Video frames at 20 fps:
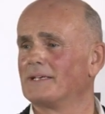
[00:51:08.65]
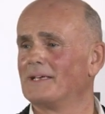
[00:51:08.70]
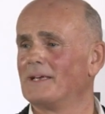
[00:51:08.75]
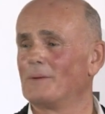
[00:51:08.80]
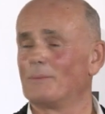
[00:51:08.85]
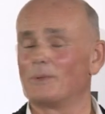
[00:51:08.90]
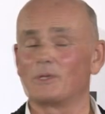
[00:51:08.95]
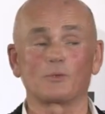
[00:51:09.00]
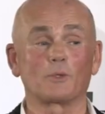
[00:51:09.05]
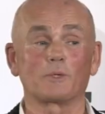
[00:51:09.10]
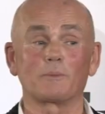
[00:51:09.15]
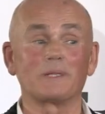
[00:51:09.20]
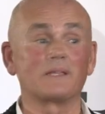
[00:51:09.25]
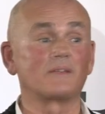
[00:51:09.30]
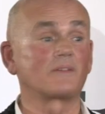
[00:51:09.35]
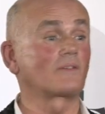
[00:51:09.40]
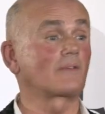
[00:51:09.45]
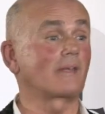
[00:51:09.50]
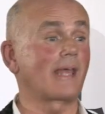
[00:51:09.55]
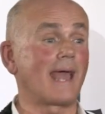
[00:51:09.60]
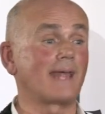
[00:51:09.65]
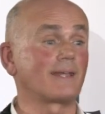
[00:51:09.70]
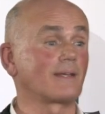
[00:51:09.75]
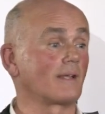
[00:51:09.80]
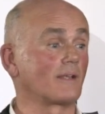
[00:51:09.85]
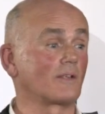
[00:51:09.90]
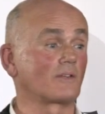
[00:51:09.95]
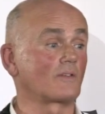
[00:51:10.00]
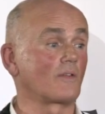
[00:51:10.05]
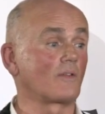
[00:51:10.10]
which would have been
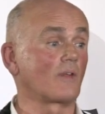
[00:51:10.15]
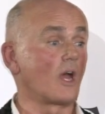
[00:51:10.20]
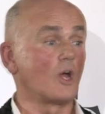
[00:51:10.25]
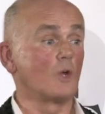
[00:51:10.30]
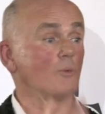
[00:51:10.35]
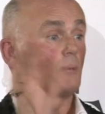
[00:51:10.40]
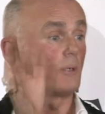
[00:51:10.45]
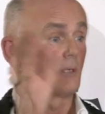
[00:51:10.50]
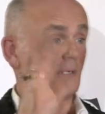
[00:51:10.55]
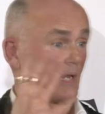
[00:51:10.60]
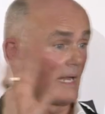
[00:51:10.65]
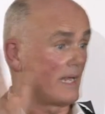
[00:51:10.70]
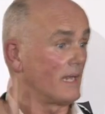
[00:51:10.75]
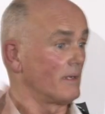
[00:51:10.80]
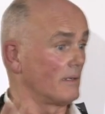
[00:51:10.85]
scandalous, openly,